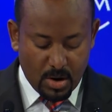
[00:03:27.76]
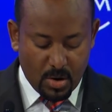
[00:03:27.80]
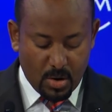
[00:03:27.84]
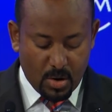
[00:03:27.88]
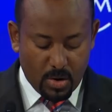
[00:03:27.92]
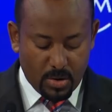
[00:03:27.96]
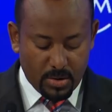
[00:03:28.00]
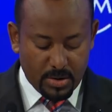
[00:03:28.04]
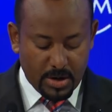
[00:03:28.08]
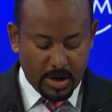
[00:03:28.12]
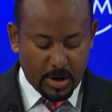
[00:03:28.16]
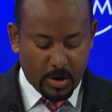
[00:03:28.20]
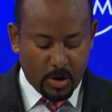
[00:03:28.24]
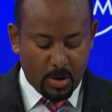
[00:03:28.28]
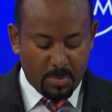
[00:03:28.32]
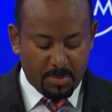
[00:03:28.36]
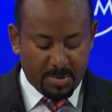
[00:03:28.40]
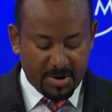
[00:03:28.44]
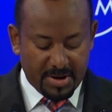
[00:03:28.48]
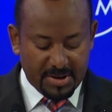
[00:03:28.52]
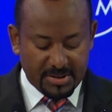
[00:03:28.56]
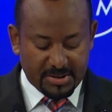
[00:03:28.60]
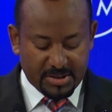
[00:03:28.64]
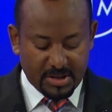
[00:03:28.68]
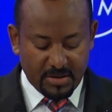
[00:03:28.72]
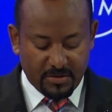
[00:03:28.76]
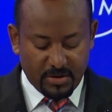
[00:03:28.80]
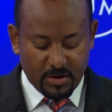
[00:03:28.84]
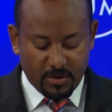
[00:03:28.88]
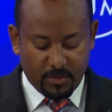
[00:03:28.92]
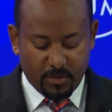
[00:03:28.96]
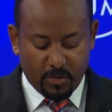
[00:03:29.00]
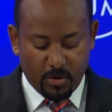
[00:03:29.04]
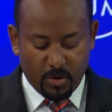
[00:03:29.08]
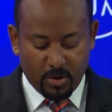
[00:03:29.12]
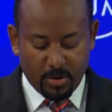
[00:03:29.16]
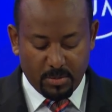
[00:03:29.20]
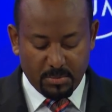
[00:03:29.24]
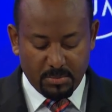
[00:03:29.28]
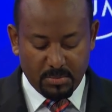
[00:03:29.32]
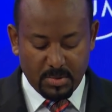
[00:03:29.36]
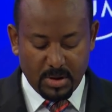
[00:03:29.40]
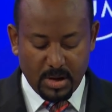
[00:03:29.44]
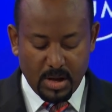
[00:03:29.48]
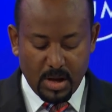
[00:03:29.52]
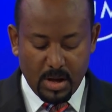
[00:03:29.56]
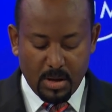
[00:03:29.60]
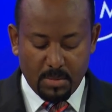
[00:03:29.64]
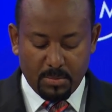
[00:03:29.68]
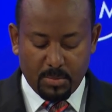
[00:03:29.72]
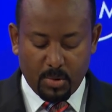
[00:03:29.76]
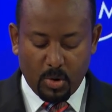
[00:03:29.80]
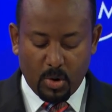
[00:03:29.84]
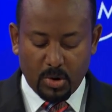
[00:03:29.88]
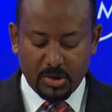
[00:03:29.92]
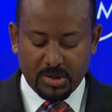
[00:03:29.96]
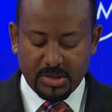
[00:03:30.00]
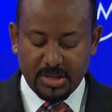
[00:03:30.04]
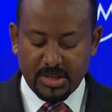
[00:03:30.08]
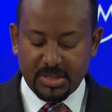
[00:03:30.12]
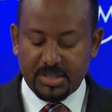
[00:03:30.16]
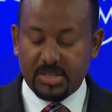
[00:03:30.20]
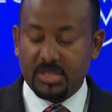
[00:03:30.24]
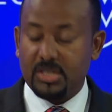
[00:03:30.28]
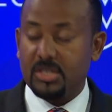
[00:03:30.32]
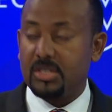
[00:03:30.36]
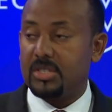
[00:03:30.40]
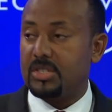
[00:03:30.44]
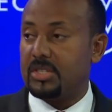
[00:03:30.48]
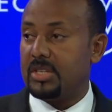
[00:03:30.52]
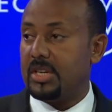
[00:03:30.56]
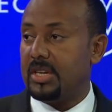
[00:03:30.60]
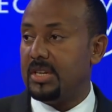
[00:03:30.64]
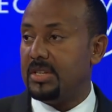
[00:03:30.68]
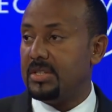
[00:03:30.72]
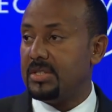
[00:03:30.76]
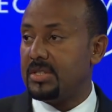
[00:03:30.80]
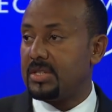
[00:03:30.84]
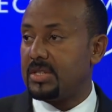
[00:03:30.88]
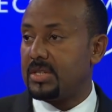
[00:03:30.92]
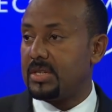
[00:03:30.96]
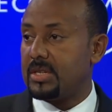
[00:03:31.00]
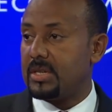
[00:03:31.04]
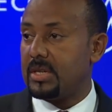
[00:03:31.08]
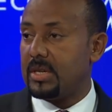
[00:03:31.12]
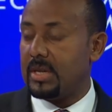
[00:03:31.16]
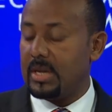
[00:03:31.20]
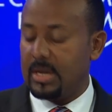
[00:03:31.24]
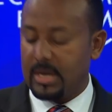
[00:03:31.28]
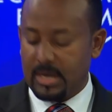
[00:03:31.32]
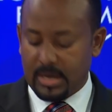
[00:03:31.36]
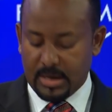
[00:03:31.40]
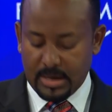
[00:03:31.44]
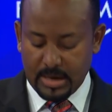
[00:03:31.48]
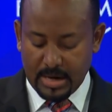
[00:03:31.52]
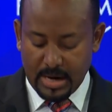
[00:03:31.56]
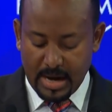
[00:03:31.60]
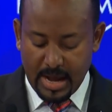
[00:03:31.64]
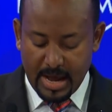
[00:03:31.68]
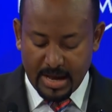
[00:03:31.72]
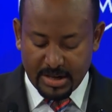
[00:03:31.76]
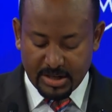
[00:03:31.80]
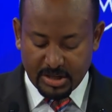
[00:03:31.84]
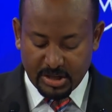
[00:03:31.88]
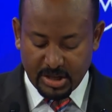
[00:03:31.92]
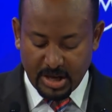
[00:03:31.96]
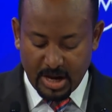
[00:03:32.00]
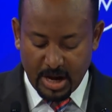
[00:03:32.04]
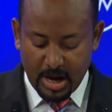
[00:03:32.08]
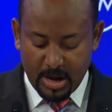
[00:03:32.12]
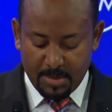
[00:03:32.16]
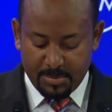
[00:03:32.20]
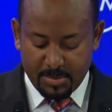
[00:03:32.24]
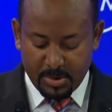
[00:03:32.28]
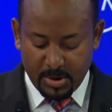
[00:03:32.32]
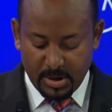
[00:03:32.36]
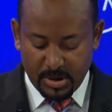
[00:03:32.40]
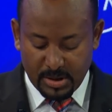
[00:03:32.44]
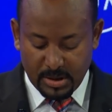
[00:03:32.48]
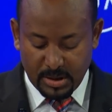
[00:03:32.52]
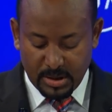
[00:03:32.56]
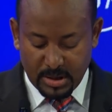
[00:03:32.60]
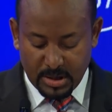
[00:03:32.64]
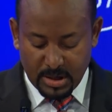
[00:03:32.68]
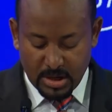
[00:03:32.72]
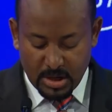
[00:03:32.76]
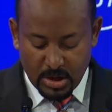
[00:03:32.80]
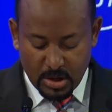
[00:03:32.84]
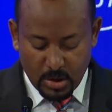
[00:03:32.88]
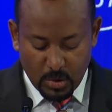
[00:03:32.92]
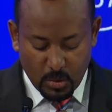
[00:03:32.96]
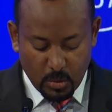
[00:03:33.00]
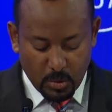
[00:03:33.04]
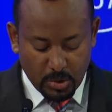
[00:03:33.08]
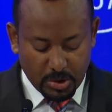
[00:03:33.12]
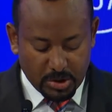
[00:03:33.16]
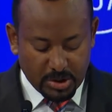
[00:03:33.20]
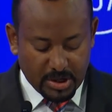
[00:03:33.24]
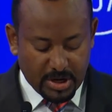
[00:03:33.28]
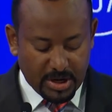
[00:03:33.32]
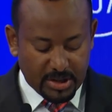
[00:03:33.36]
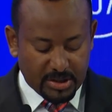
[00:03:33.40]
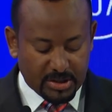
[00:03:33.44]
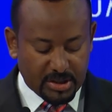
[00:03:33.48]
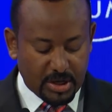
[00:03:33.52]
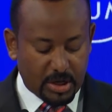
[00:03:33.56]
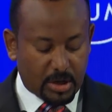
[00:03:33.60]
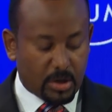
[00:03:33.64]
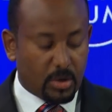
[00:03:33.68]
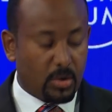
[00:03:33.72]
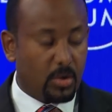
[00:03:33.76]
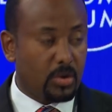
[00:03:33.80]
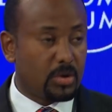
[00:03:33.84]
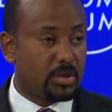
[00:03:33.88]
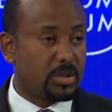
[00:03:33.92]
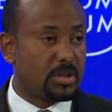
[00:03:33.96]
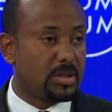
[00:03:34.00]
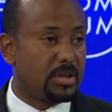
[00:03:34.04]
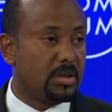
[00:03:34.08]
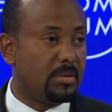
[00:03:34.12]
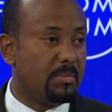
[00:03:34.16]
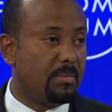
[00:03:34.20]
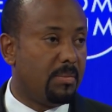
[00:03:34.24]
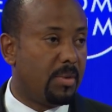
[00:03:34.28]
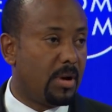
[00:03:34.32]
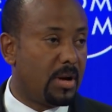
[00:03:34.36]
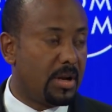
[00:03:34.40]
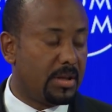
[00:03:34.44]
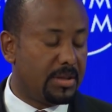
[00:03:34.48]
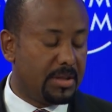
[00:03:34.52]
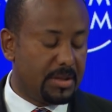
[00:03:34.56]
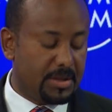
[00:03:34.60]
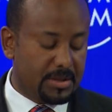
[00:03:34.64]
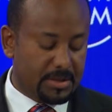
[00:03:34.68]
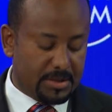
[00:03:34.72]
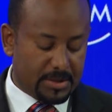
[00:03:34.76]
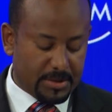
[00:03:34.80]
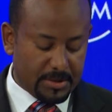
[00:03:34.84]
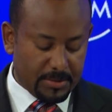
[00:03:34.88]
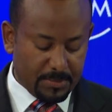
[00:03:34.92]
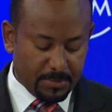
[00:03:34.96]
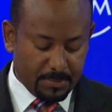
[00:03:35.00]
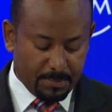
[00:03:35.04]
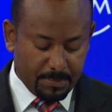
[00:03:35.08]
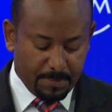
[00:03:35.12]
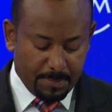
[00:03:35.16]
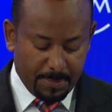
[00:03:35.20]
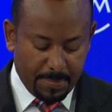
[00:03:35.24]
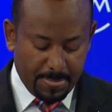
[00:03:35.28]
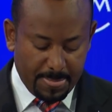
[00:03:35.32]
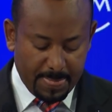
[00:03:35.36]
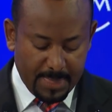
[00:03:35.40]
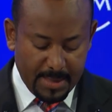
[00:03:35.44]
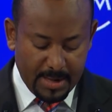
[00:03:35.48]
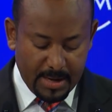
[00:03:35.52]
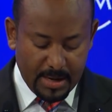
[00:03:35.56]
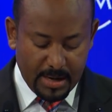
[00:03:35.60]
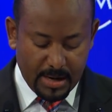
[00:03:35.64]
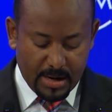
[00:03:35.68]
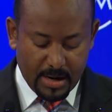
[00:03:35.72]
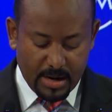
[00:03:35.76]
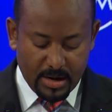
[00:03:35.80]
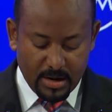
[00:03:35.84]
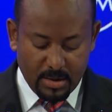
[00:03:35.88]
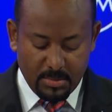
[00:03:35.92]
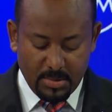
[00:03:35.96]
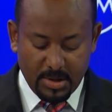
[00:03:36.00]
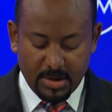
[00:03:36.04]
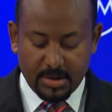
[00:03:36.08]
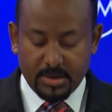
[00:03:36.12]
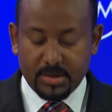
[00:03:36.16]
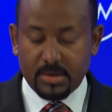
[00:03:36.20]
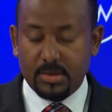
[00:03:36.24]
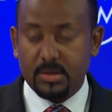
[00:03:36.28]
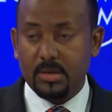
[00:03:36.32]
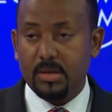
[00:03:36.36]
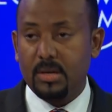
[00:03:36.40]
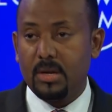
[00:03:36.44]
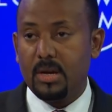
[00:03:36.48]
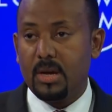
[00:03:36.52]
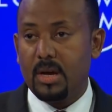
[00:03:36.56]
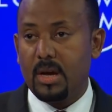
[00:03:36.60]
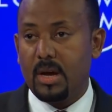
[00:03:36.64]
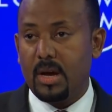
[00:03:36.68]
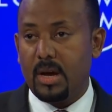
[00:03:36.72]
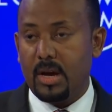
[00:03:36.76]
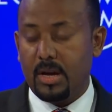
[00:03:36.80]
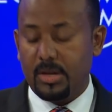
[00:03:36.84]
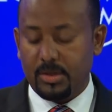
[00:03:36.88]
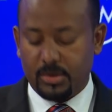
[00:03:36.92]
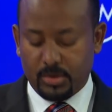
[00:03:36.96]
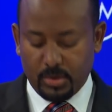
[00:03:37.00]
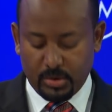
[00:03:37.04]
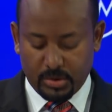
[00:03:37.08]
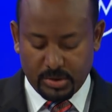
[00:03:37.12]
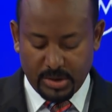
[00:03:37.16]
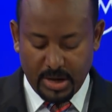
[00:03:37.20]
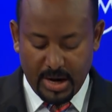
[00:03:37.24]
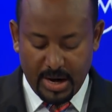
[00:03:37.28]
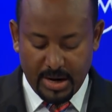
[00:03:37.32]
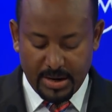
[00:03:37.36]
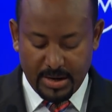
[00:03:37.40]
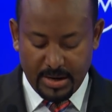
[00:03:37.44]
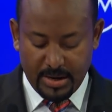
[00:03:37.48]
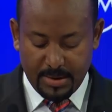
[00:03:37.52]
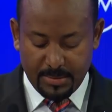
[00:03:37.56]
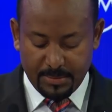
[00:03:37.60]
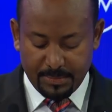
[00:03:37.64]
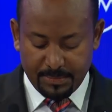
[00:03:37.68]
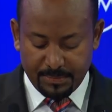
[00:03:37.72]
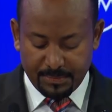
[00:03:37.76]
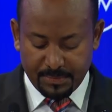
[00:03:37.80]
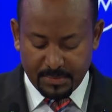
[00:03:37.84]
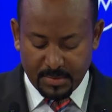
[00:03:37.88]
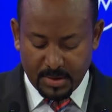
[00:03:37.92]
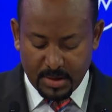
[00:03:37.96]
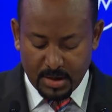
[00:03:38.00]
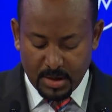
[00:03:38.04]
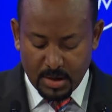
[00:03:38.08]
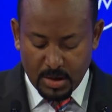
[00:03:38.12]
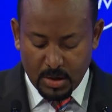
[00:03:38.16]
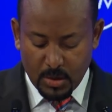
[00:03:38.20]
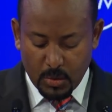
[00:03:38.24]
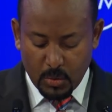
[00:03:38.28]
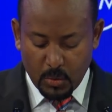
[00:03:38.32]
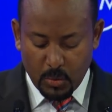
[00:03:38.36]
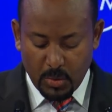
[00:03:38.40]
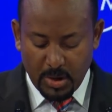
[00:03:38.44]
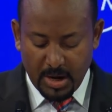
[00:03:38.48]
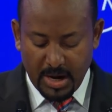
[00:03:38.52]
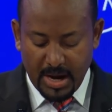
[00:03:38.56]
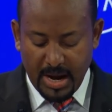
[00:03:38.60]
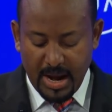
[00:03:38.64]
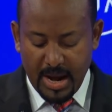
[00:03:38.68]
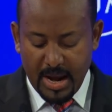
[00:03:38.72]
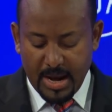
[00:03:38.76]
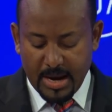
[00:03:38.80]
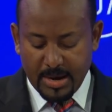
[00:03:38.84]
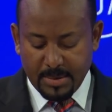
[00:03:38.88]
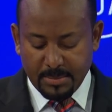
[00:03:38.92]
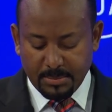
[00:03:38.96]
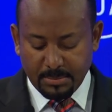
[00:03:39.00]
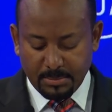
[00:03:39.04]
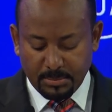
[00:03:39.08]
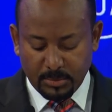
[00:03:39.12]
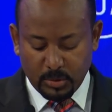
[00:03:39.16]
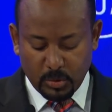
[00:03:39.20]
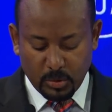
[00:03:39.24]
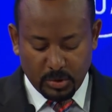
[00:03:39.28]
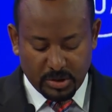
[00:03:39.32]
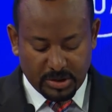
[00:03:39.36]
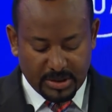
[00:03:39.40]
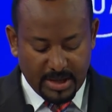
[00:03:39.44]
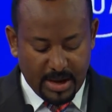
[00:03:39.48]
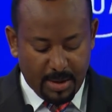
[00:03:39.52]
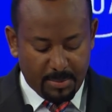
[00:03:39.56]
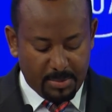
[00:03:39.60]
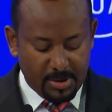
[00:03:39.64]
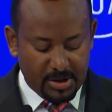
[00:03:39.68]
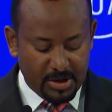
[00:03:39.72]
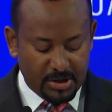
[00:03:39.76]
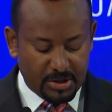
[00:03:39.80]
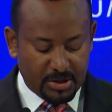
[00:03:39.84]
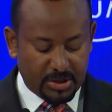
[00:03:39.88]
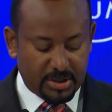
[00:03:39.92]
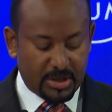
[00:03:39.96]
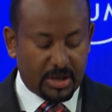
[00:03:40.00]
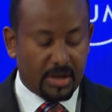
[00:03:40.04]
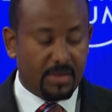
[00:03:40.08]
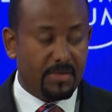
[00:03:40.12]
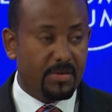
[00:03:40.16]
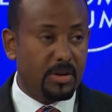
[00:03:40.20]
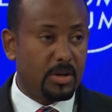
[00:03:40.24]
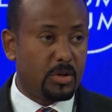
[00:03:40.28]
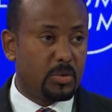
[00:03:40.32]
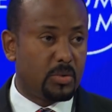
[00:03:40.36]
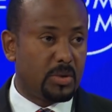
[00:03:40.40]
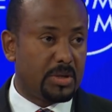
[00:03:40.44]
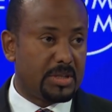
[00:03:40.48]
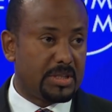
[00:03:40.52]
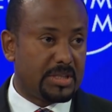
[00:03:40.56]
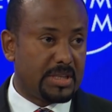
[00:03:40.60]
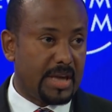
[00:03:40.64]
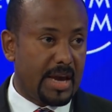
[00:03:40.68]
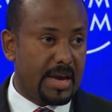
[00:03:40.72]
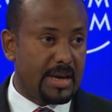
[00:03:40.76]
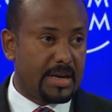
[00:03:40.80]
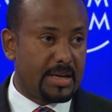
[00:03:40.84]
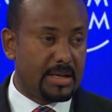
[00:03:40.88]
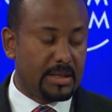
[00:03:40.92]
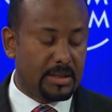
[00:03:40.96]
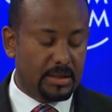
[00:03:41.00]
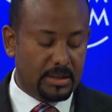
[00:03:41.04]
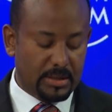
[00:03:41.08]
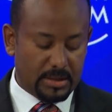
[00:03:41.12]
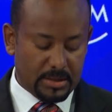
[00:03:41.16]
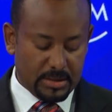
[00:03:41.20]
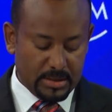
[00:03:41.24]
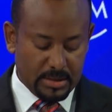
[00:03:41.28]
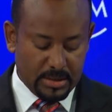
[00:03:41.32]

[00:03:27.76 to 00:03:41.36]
on a comprehensive reform process since last April, which cuts across politics, economics, and society. We aim to establish a virtuous cycle